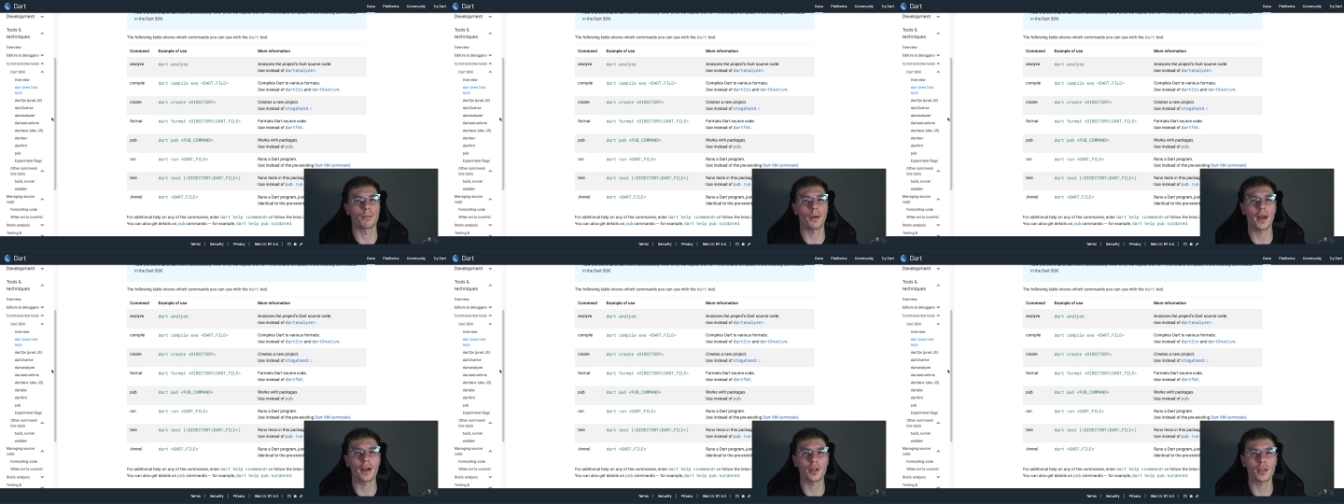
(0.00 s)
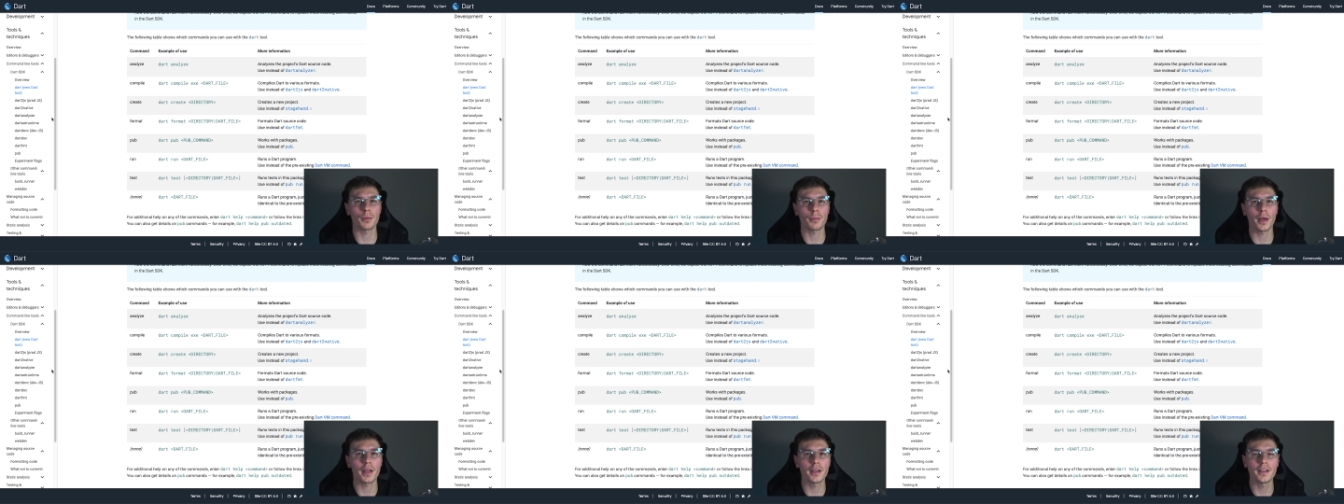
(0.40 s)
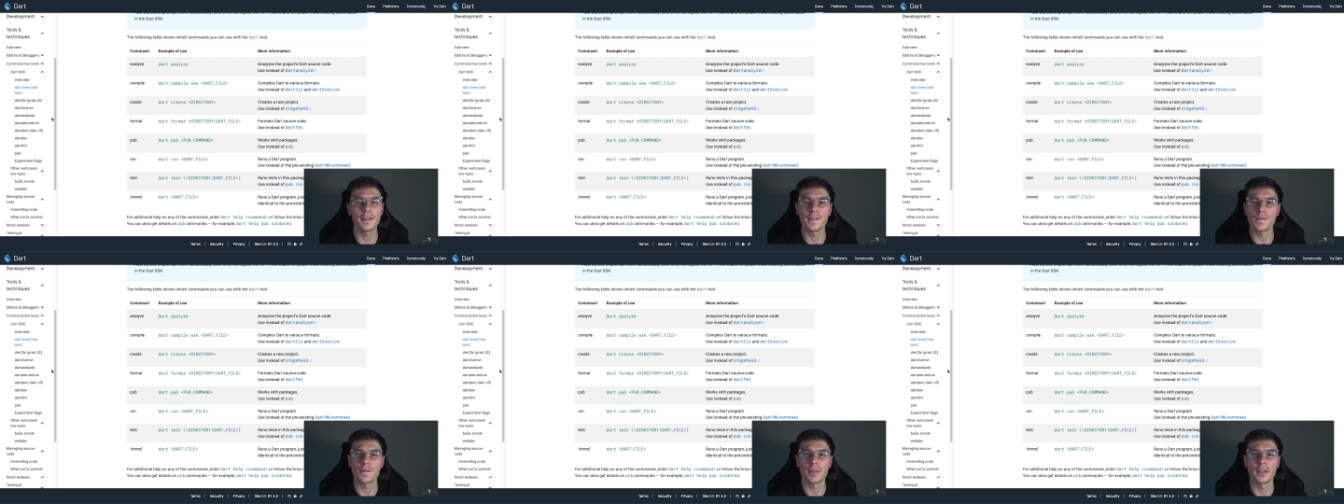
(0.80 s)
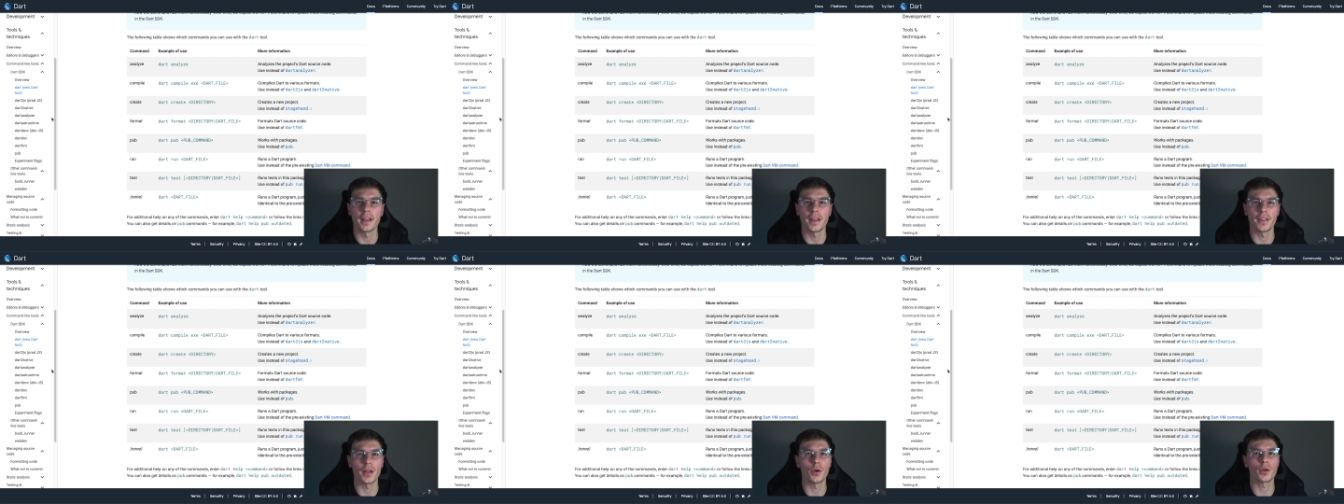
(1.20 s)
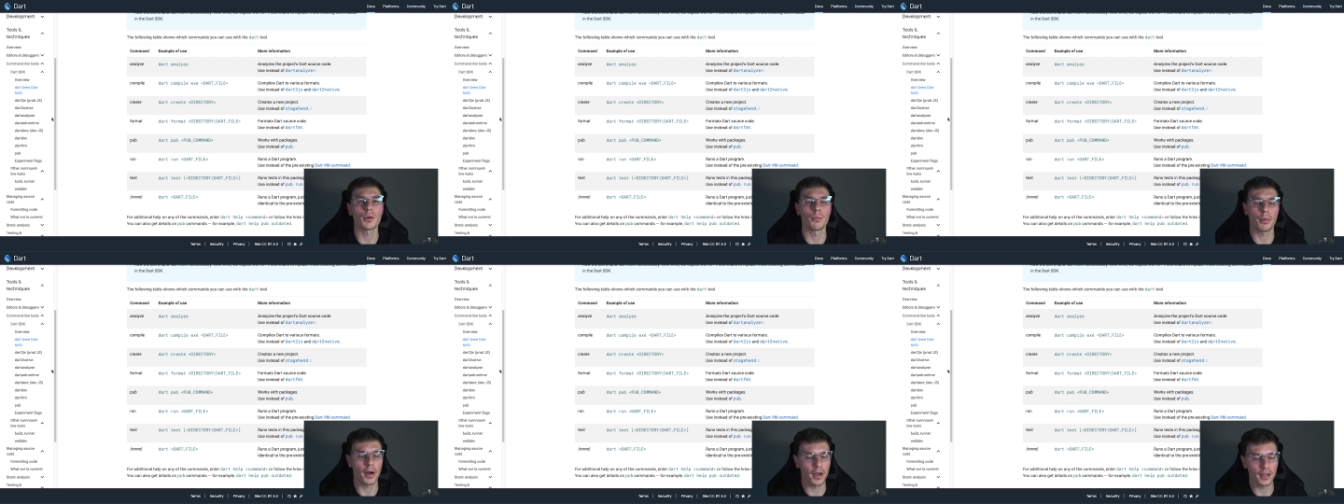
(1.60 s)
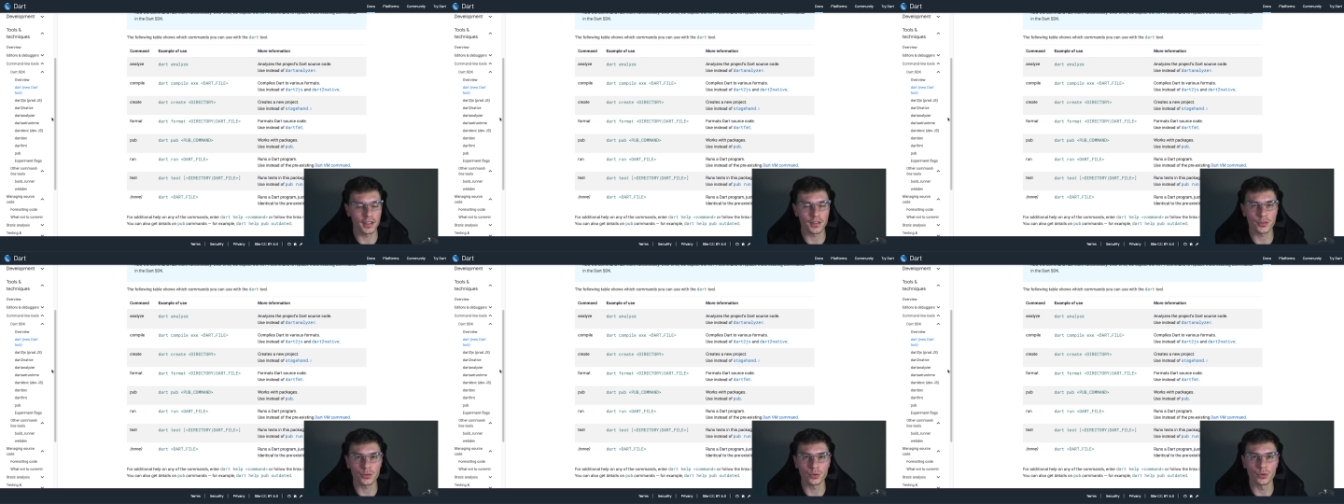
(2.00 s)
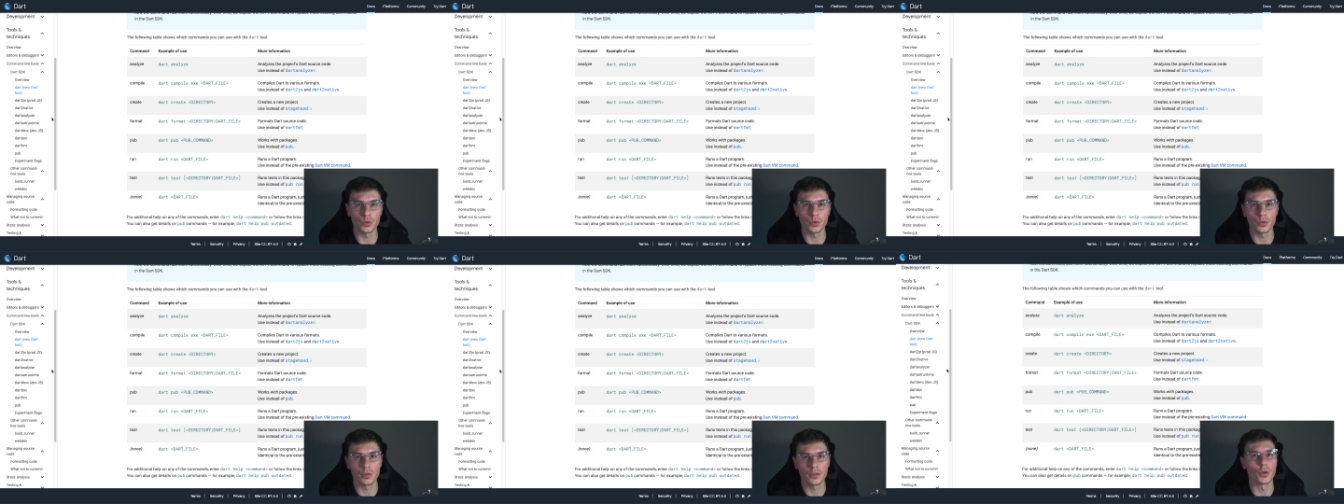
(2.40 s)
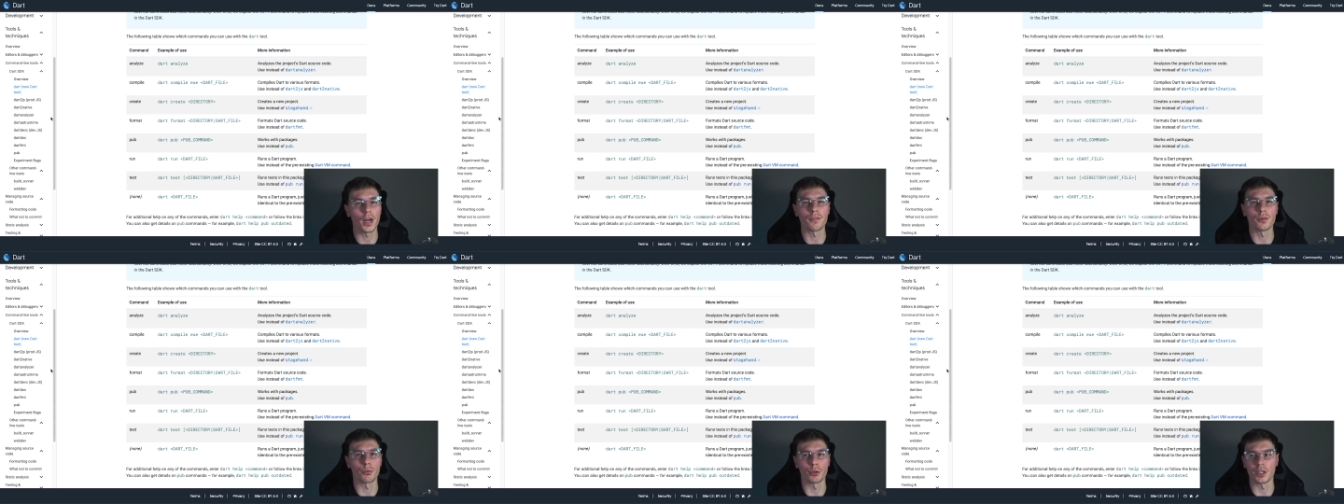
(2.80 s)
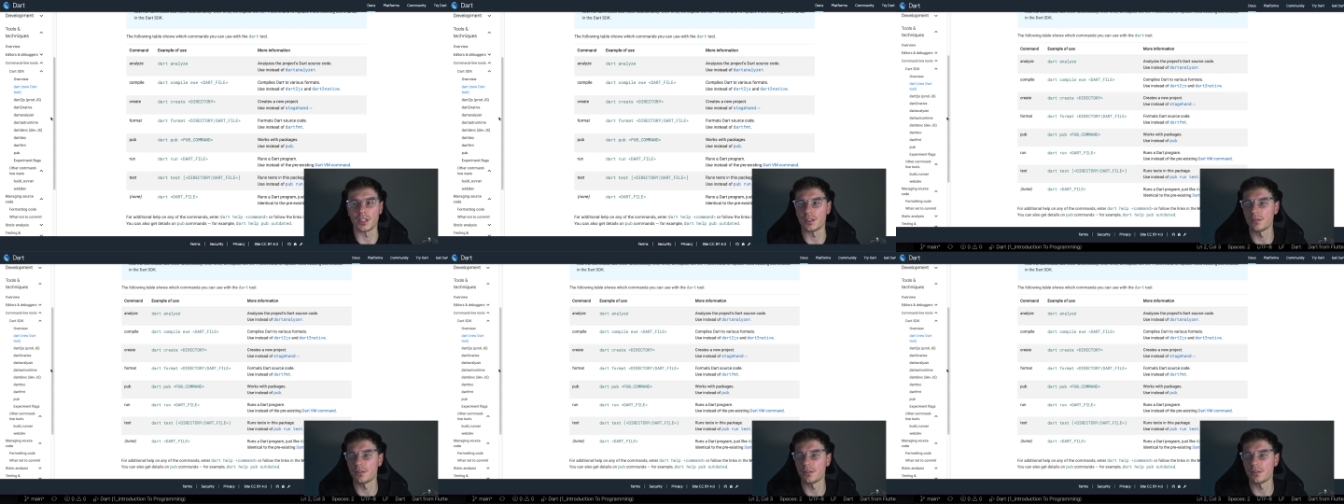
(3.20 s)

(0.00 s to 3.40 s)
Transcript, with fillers: compile command, and that will compile it to whatever we